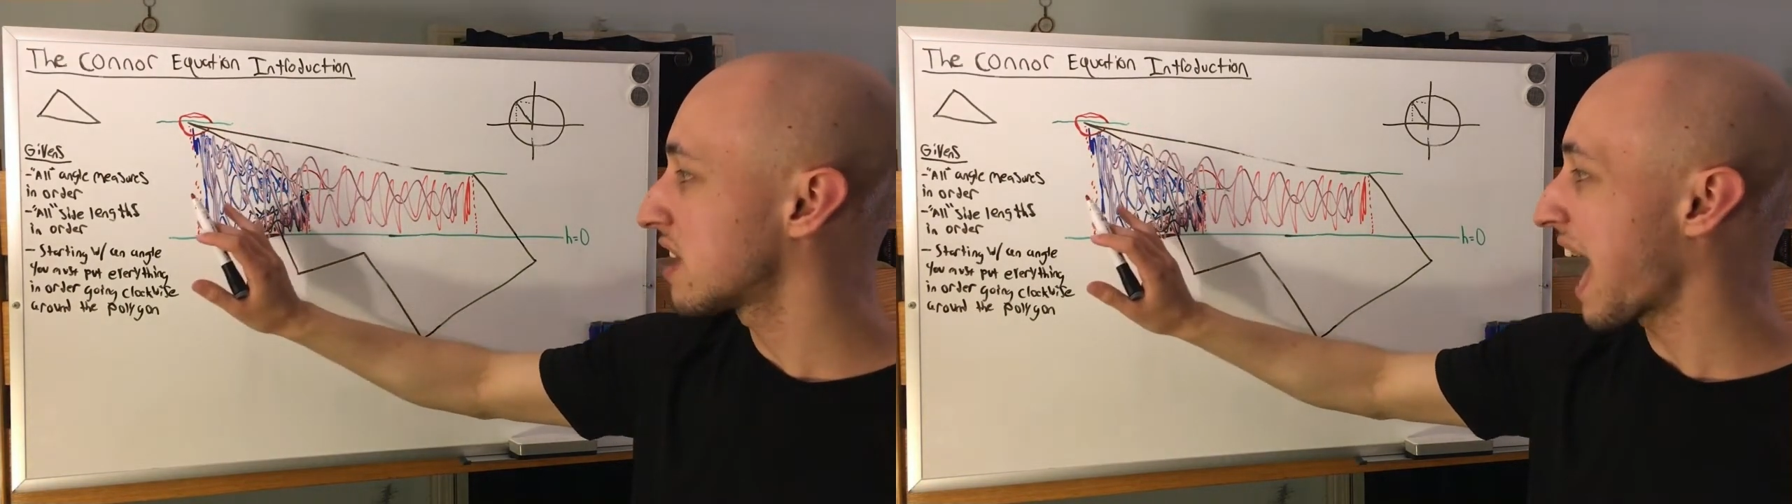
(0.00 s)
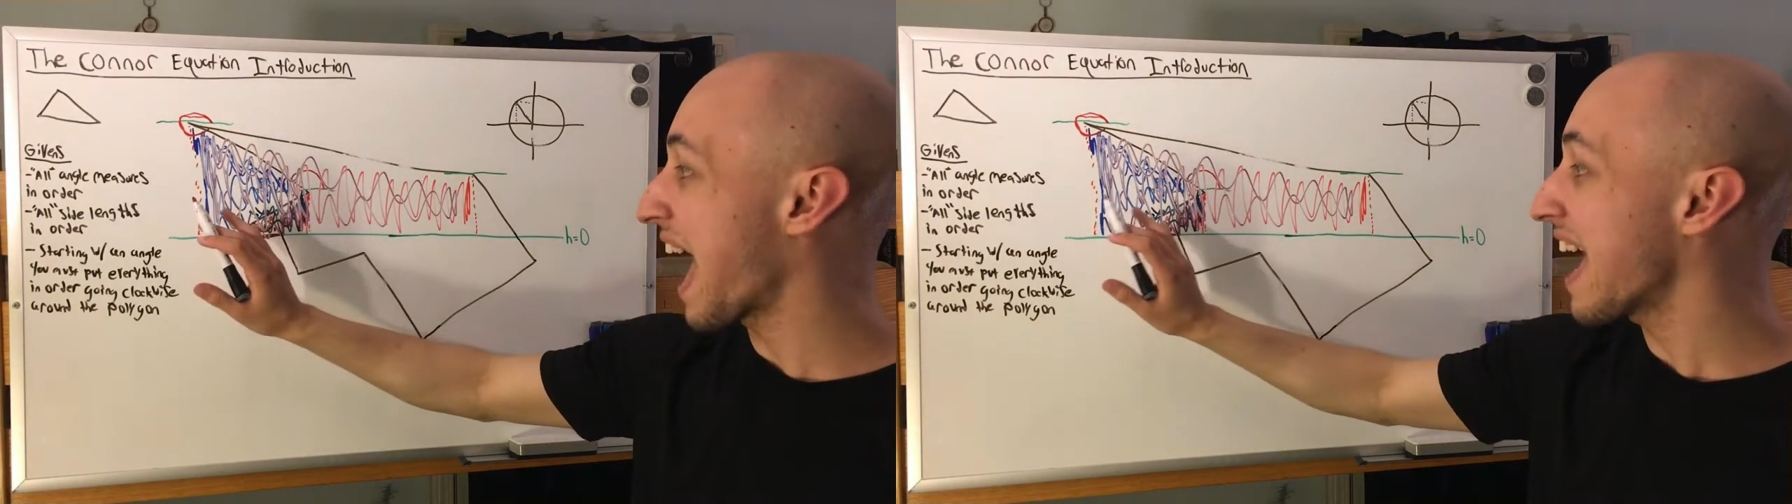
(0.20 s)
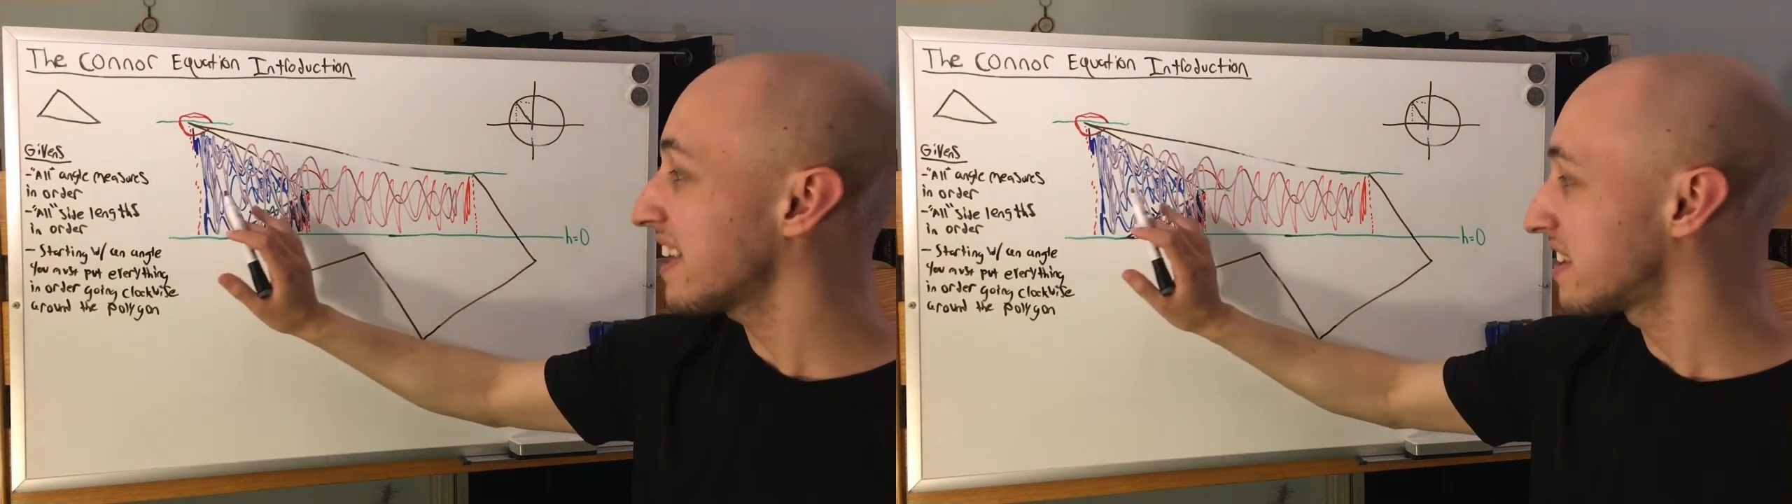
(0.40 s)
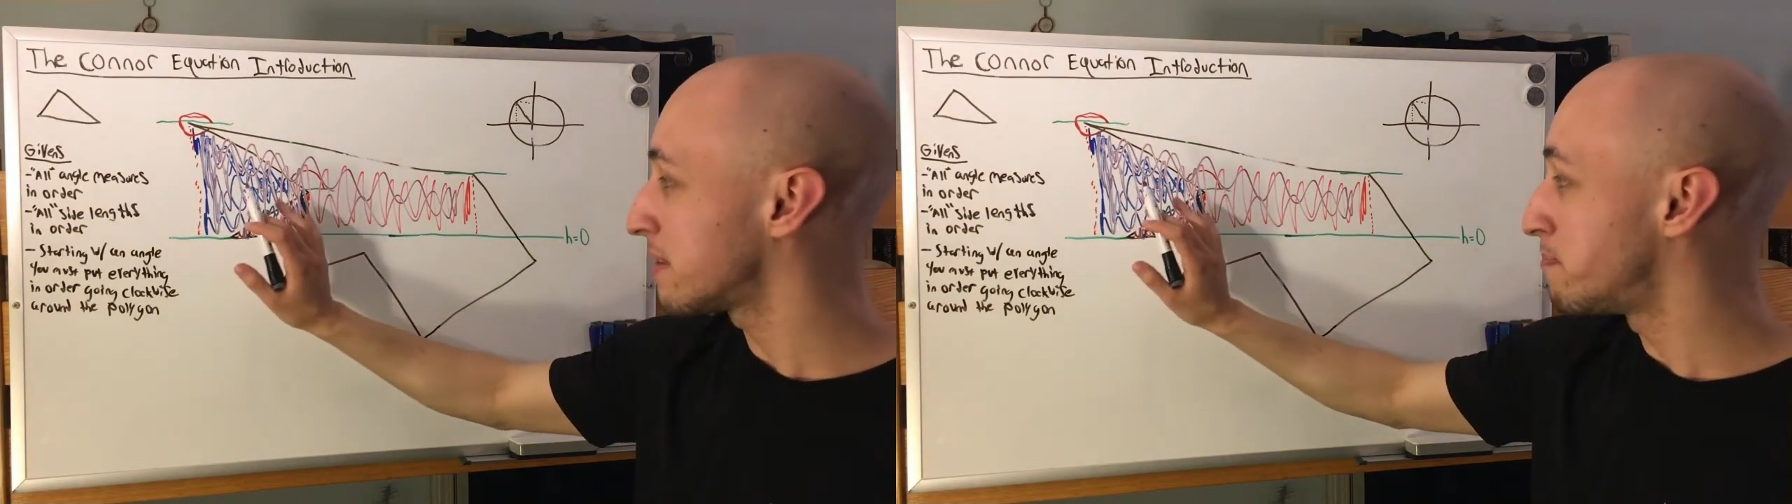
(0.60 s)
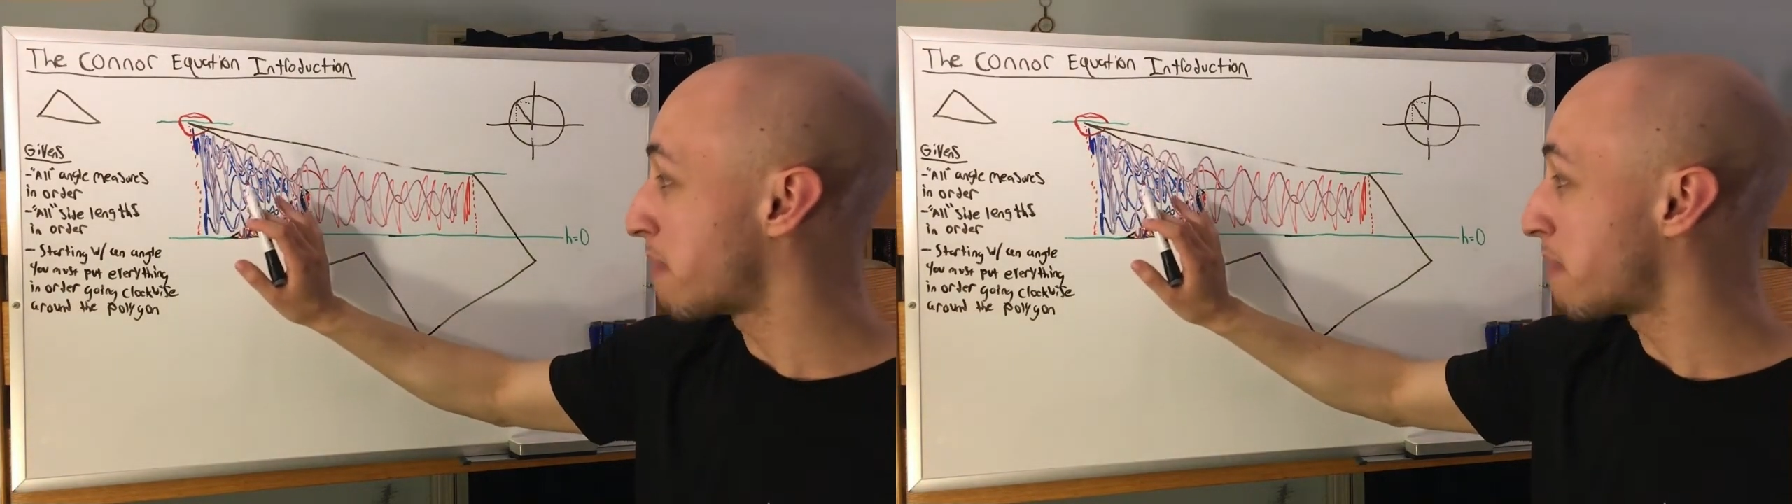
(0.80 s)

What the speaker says: added